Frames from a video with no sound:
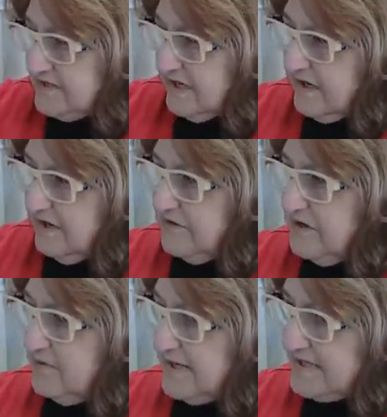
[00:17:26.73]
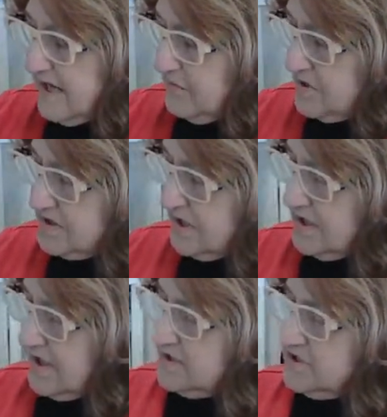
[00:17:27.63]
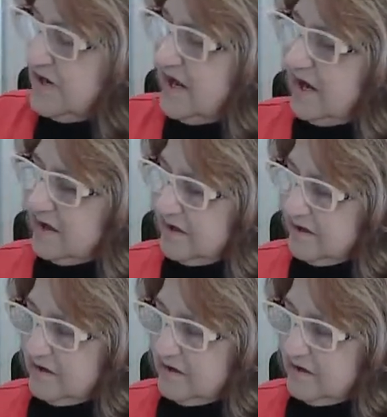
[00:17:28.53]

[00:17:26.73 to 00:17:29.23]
I got the USA one done yesterday.